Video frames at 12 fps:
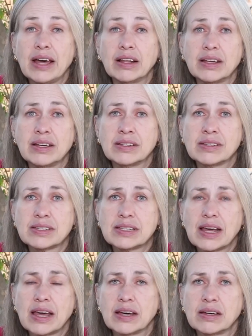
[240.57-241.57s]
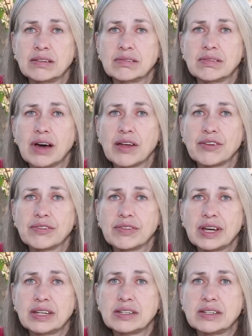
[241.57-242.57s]
aliens and other
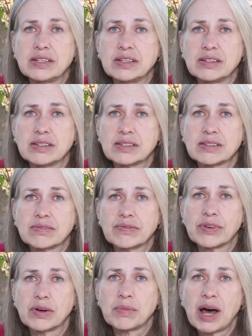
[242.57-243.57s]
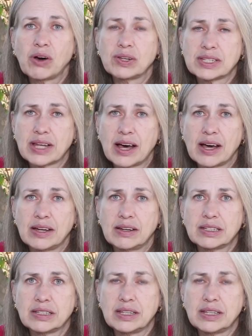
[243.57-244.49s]
entities from outside